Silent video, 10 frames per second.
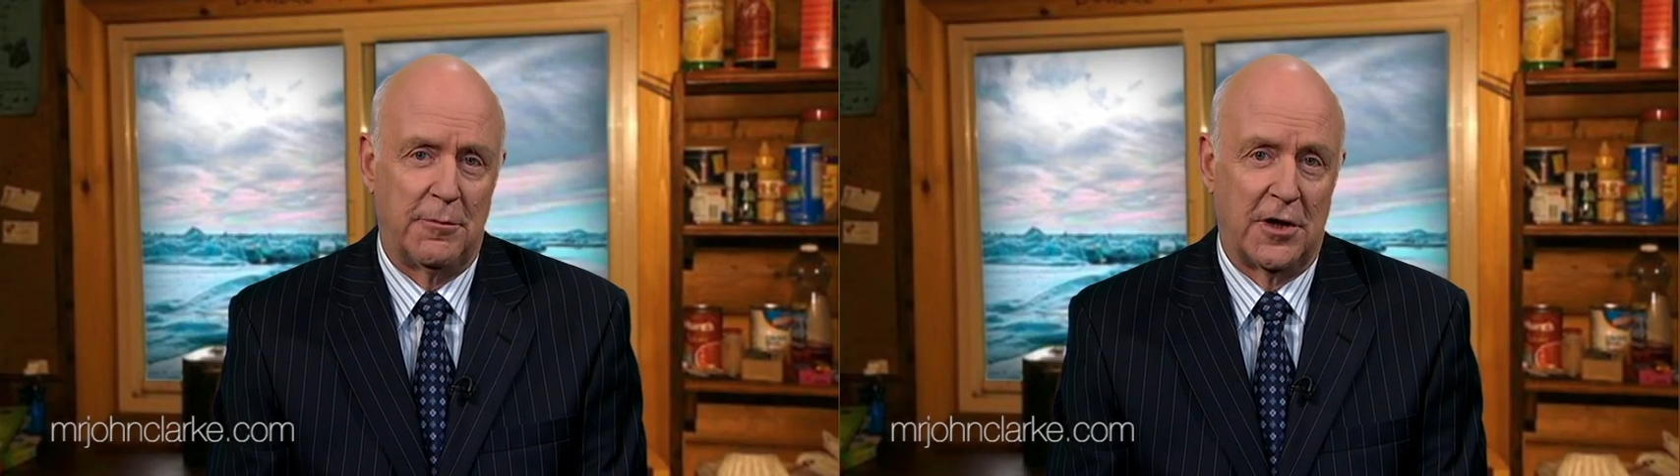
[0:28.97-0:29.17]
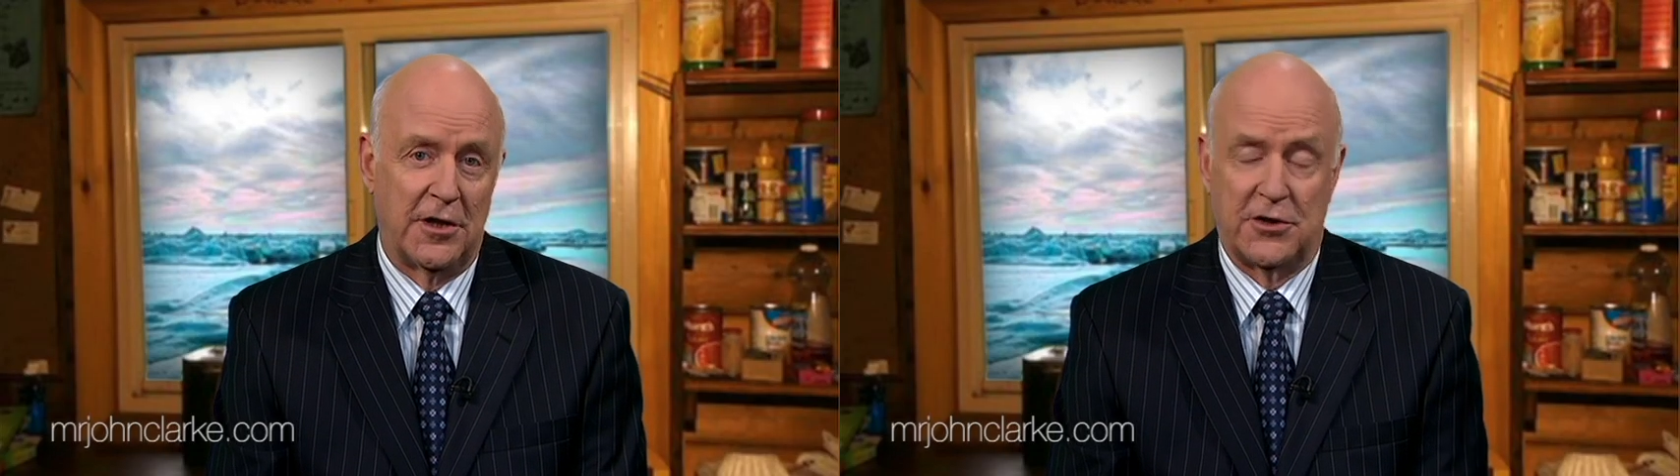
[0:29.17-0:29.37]

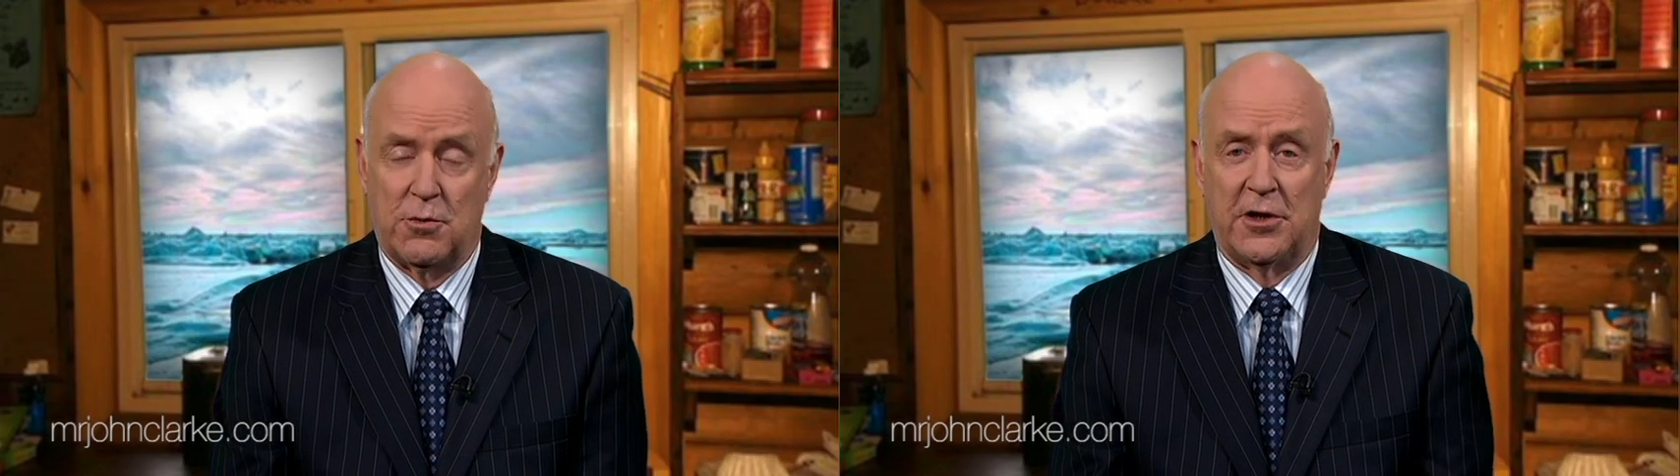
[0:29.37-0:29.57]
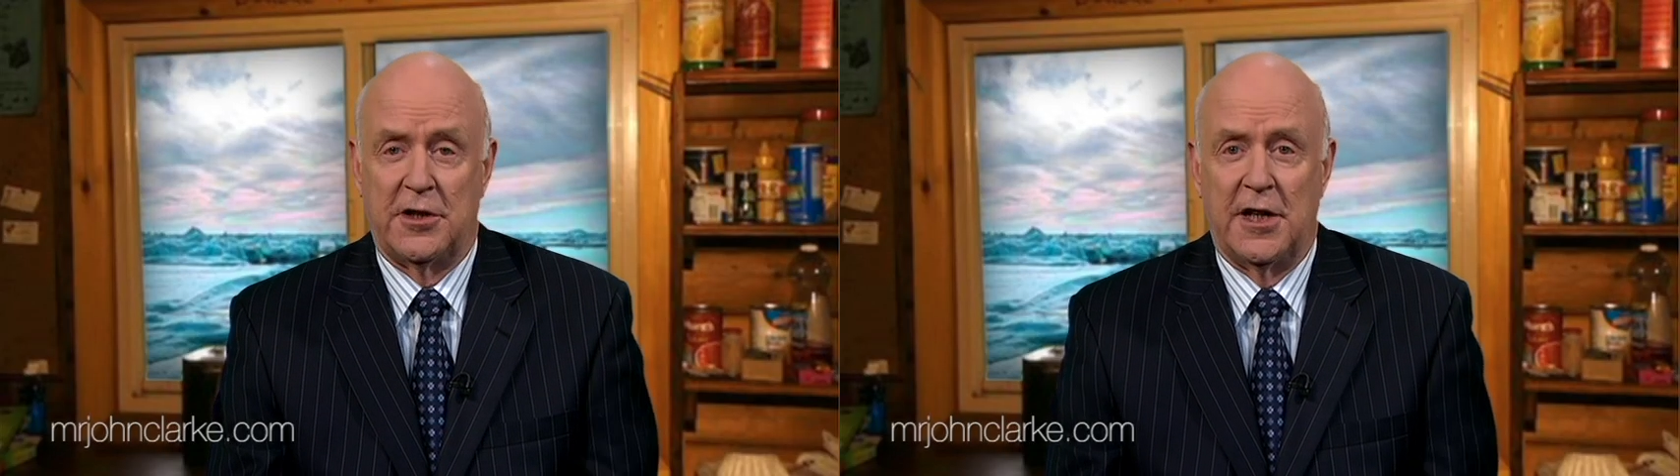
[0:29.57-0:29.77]
Bryan just
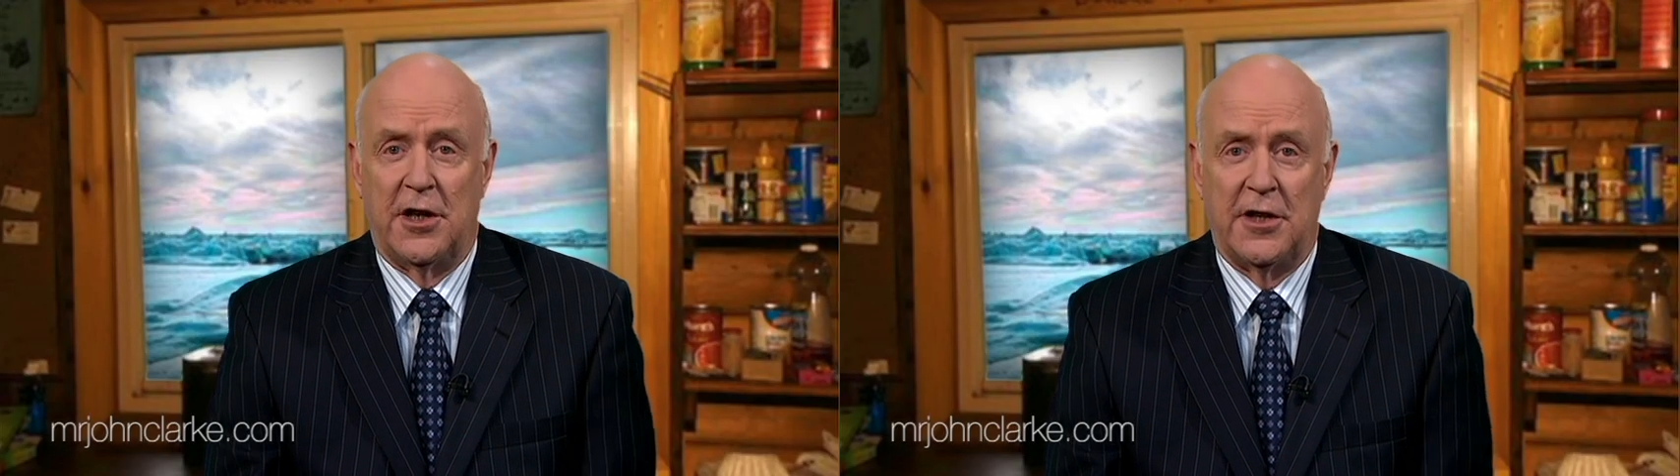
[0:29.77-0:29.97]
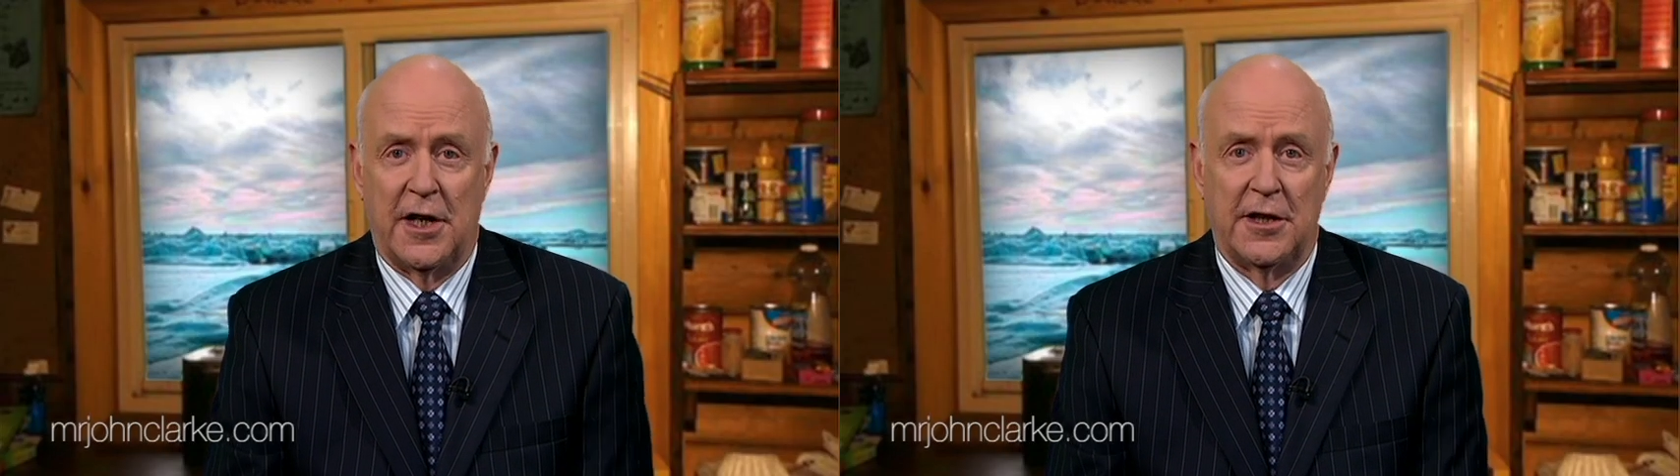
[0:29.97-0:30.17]
wanted to
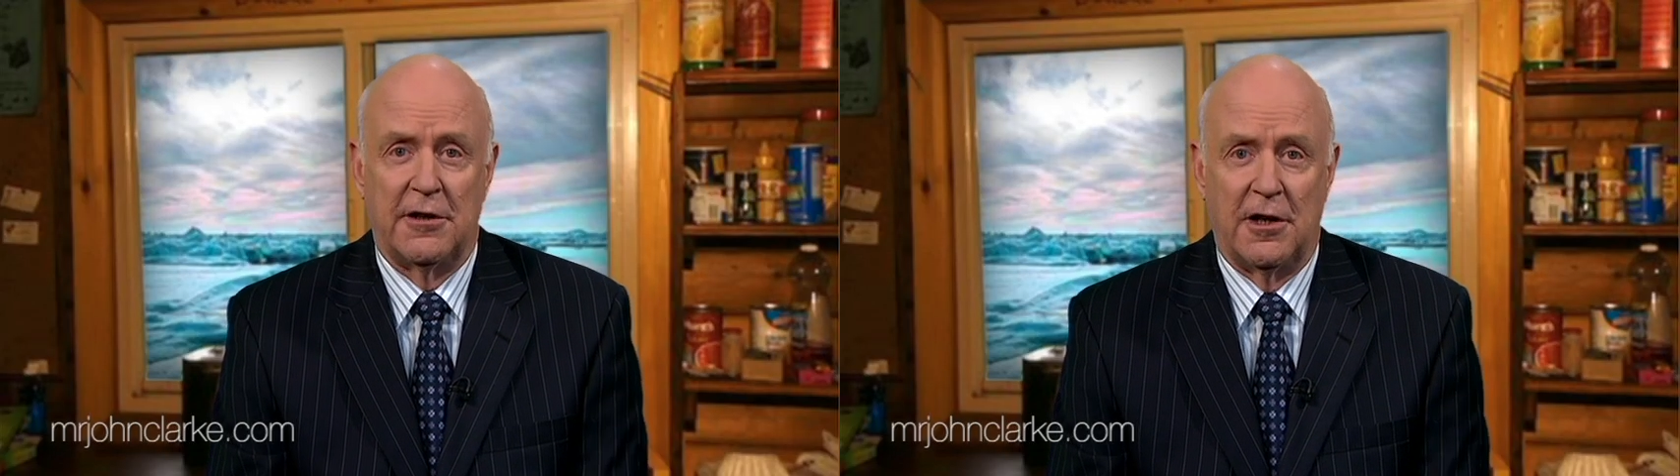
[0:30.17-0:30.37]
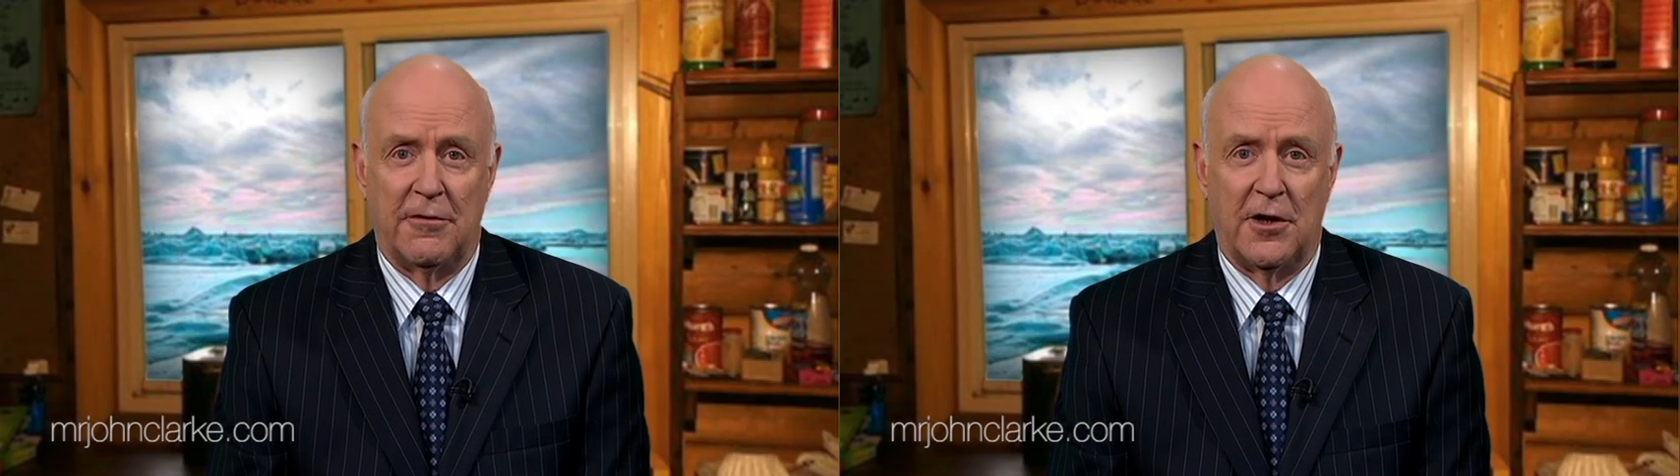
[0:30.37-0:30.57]
go down
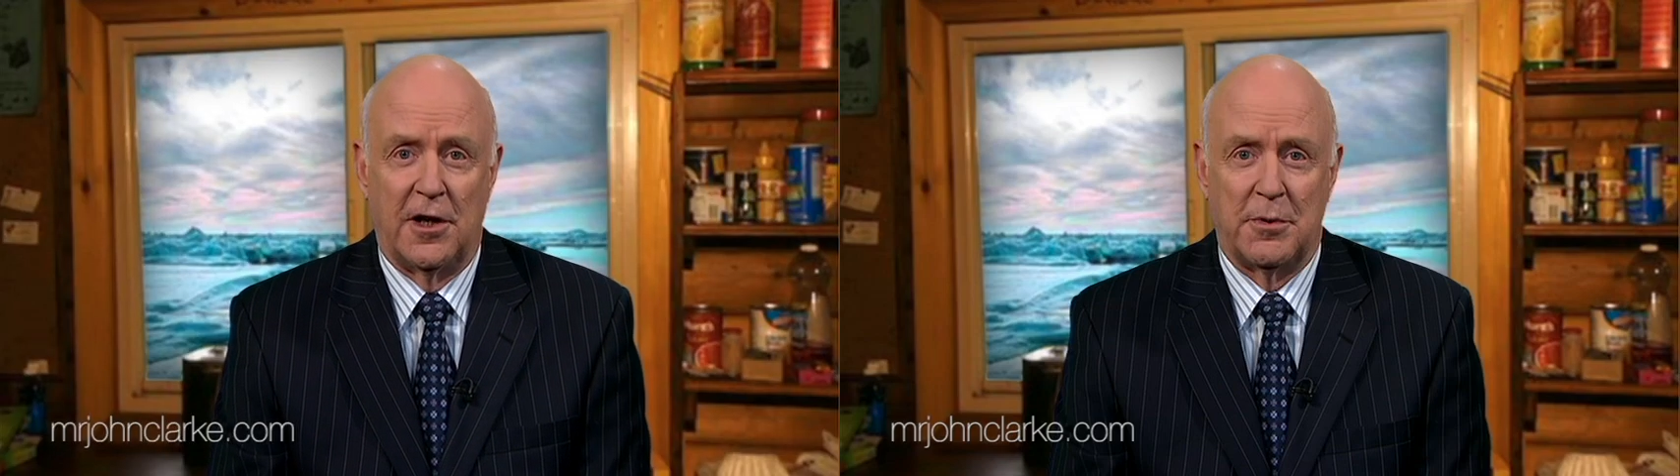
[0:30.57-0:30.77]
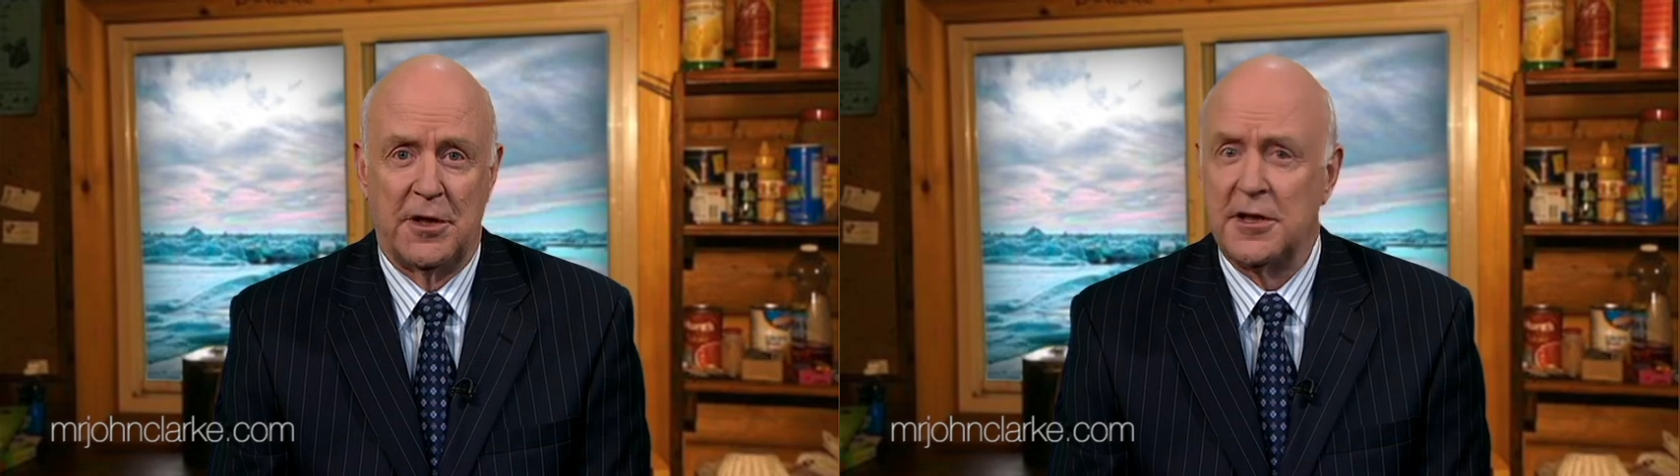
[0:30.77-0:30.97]
there
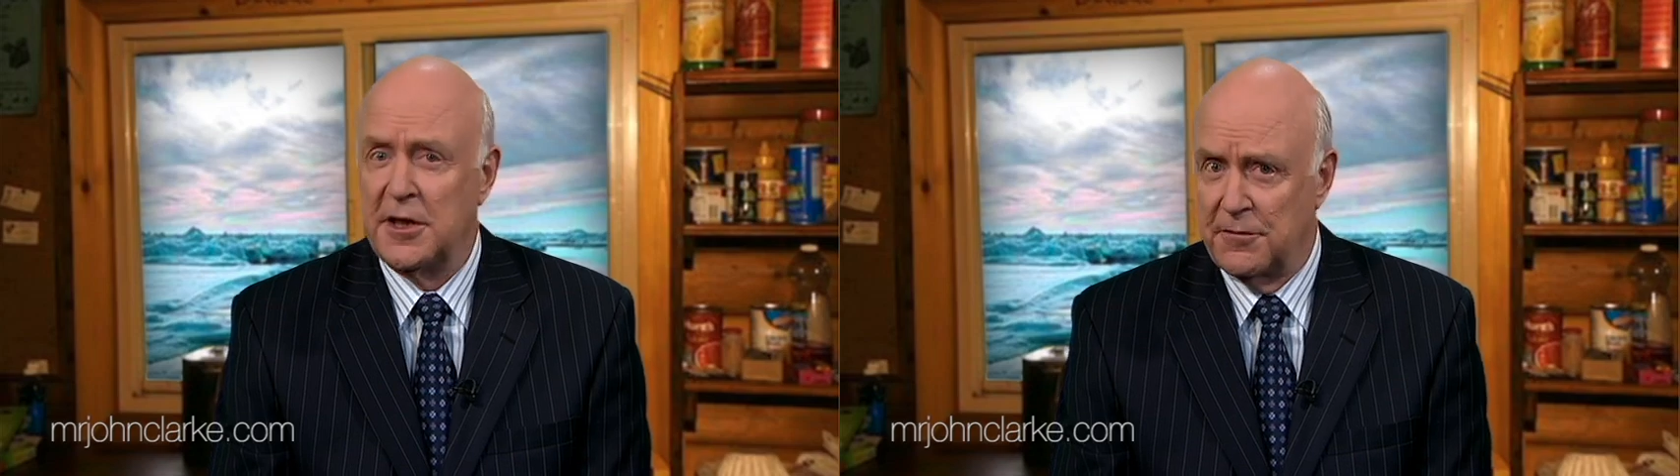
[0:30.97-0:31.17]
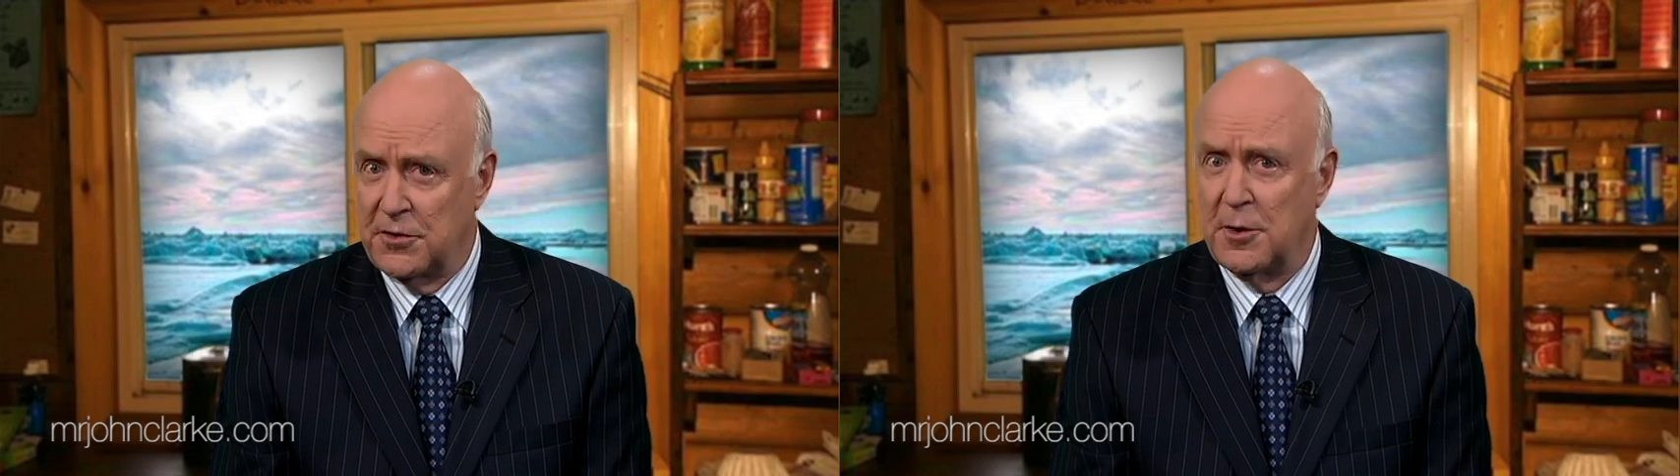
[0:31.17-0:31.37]
overnight, but he did
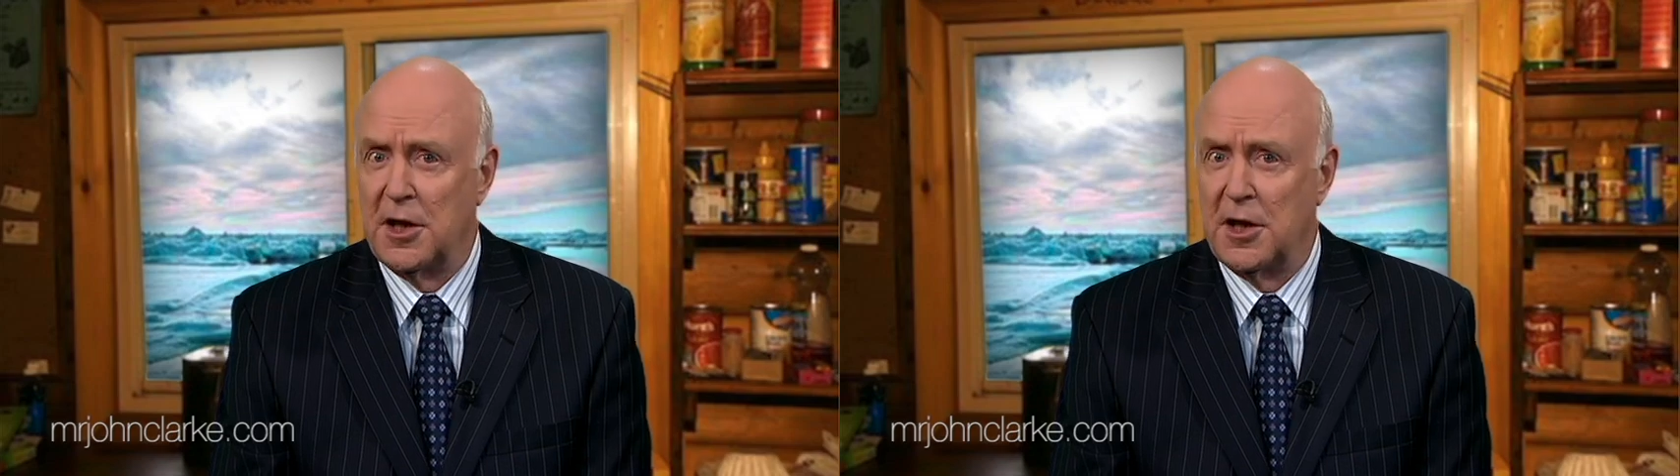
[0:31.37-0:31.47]
have some